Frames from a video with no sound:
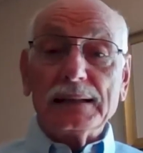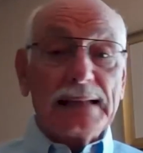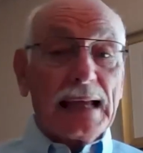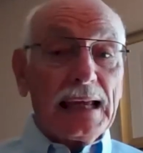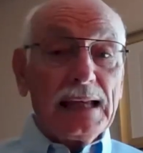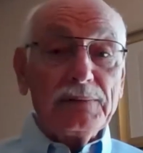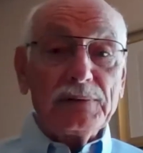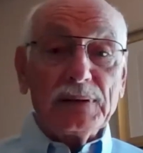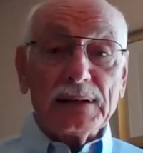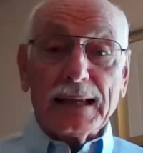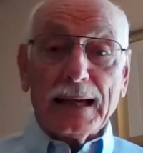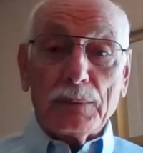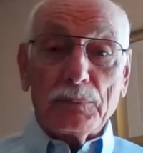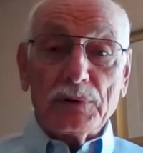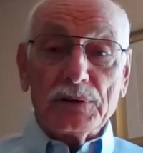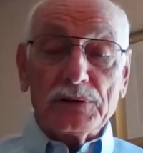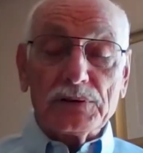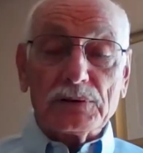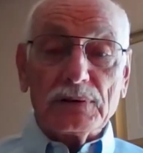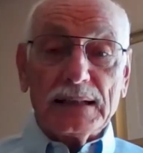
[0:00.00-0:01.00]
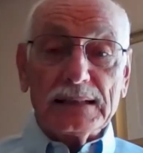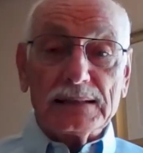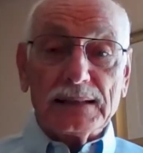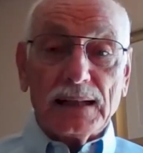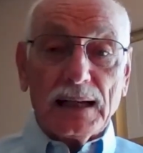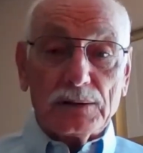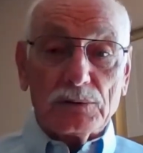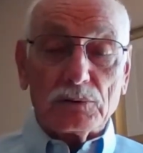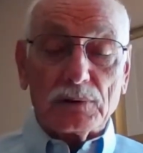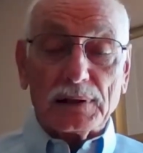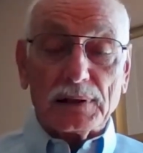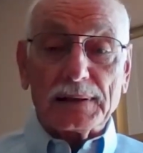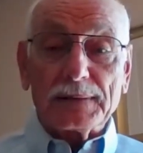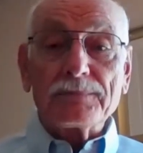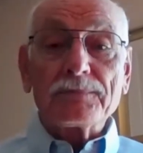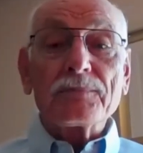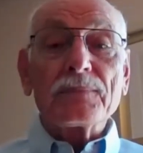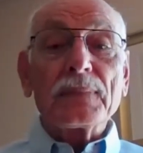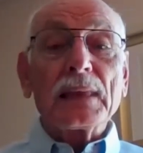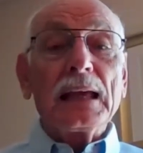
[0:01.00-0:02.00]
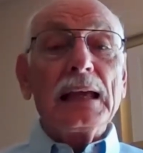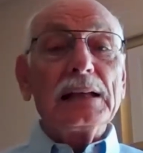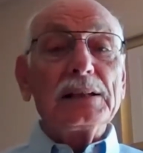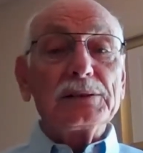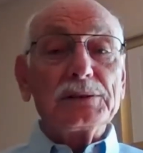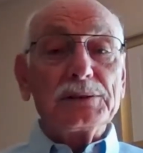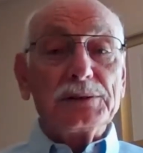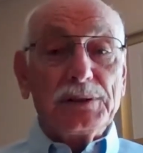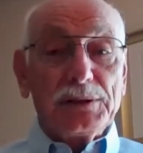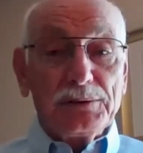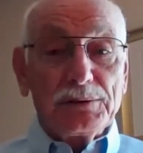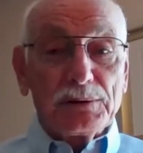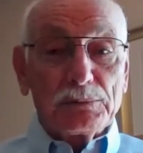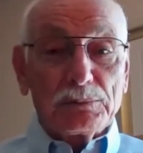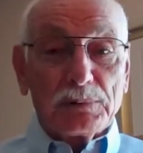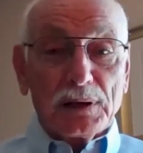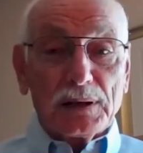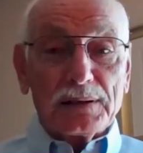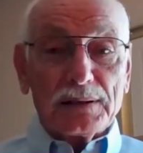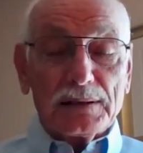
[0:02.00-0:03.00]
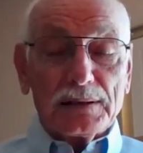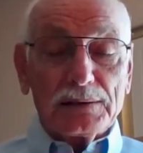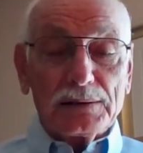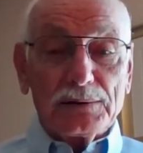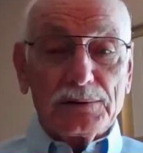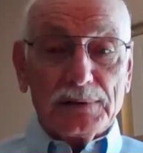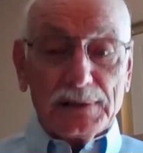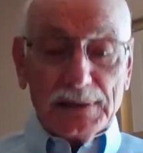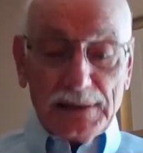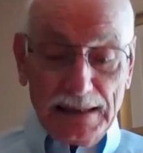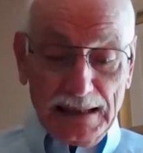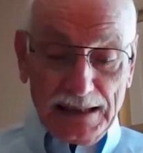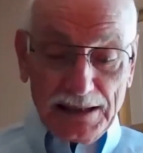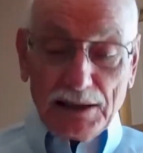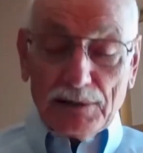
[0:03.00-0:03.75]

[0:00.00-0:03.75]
Dave at cowboysofchrist.org. Do the work of the Lord.